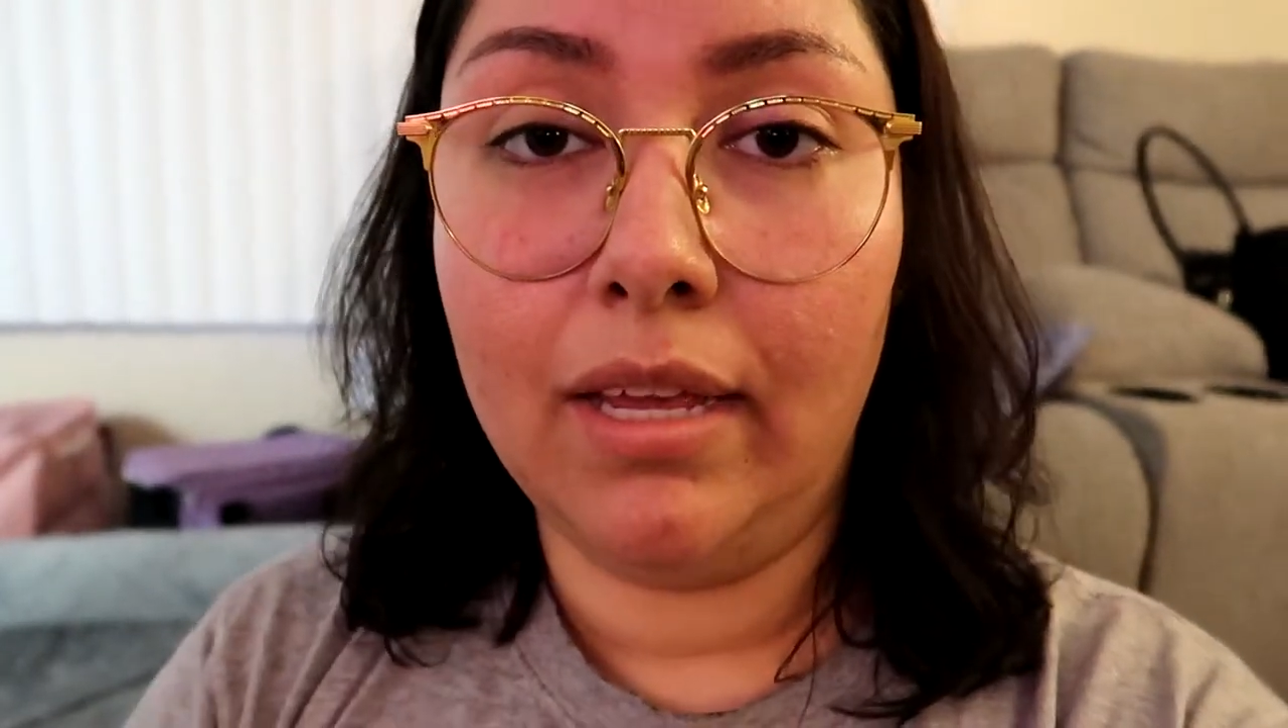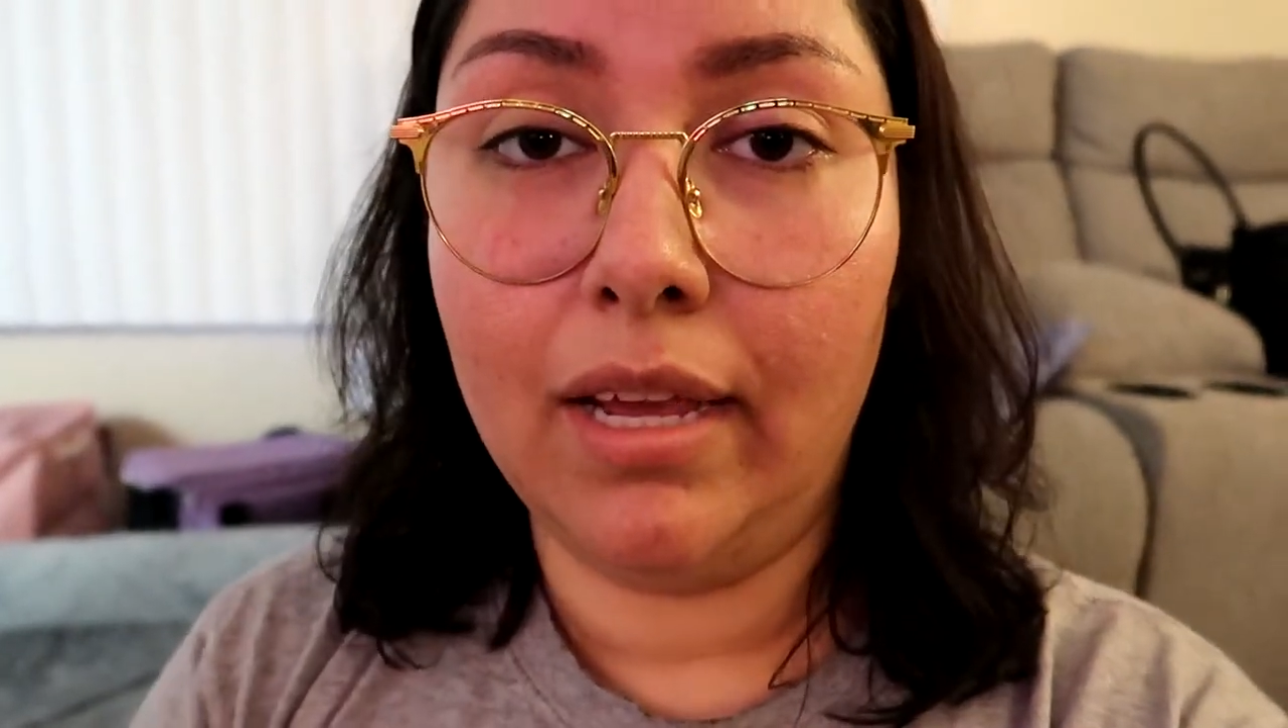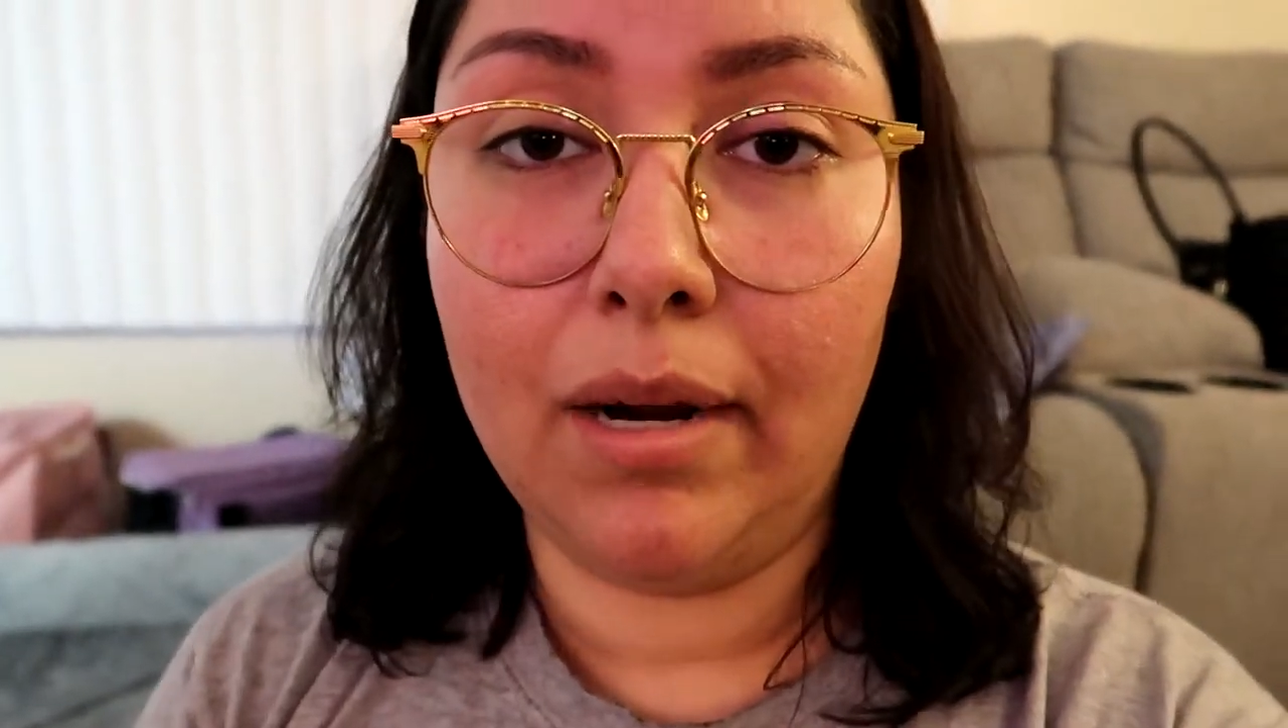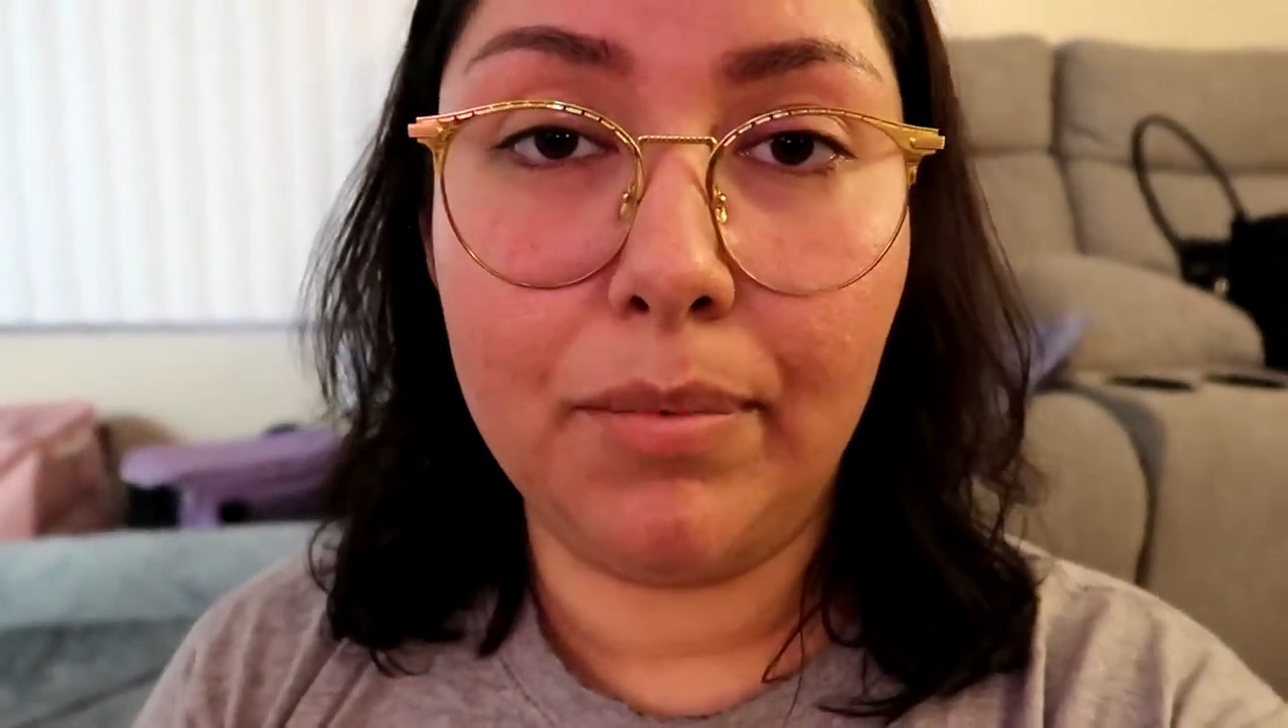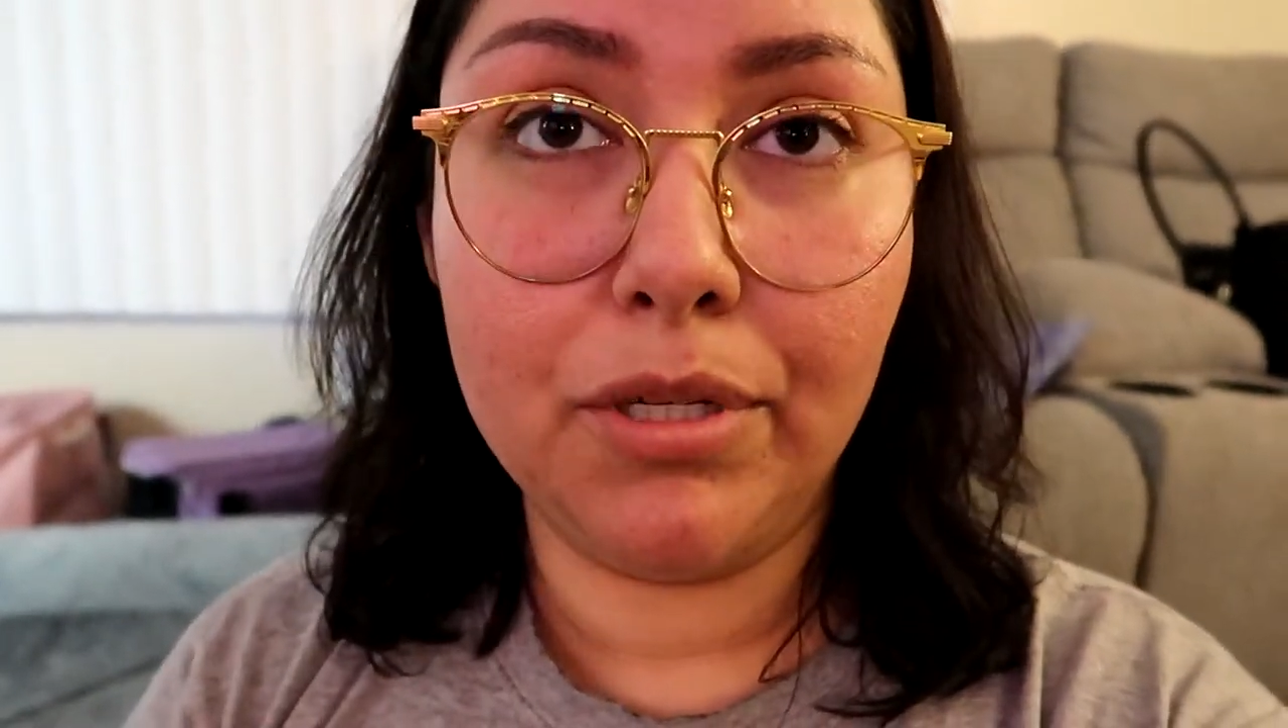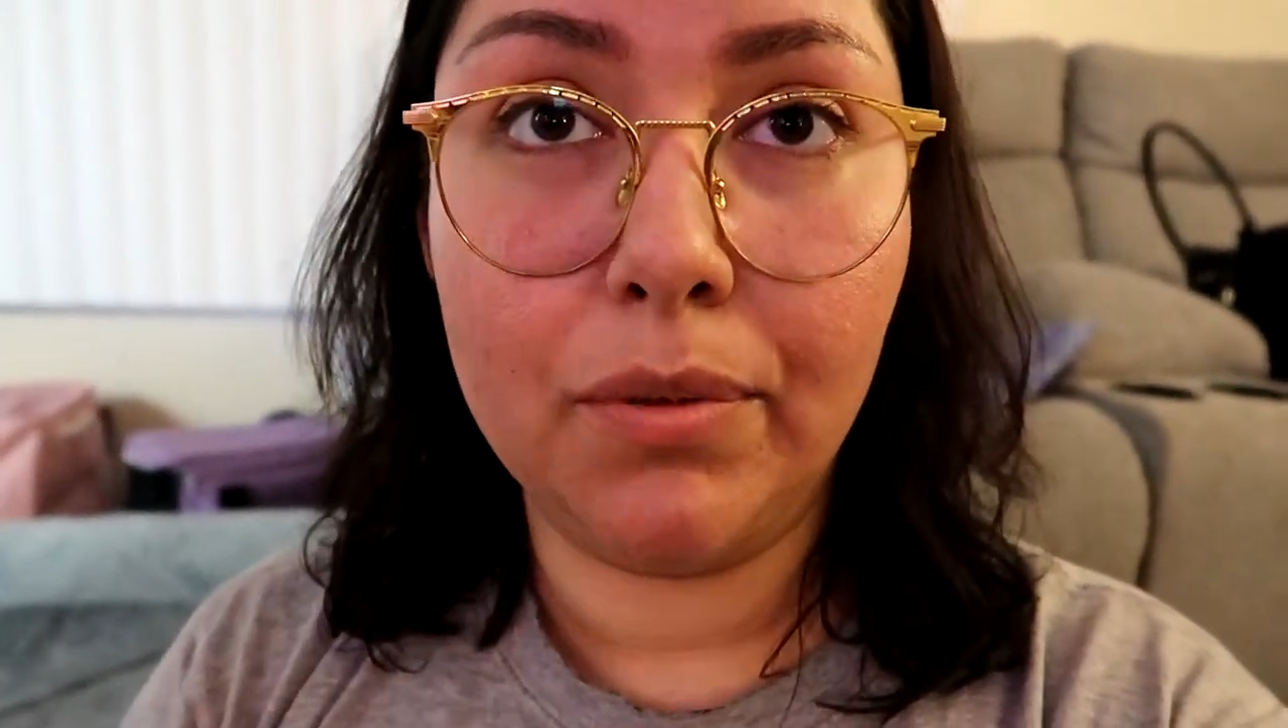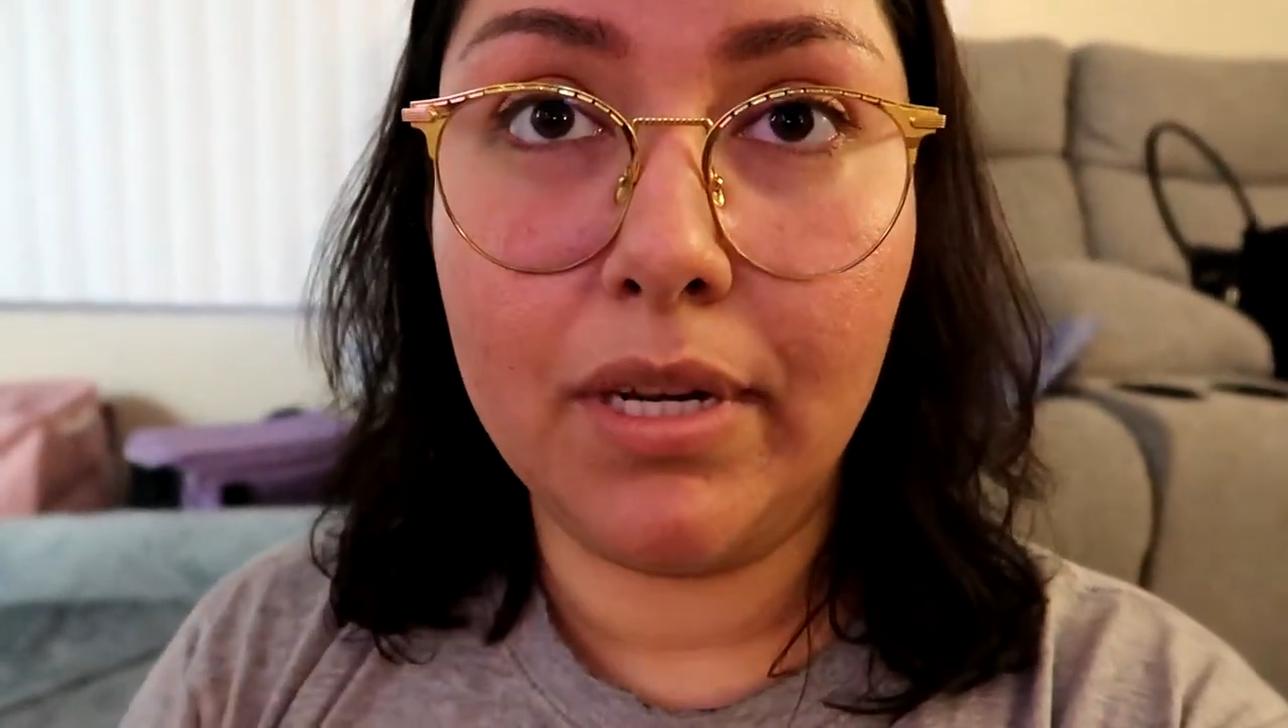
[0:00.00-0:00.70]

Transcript: get up or do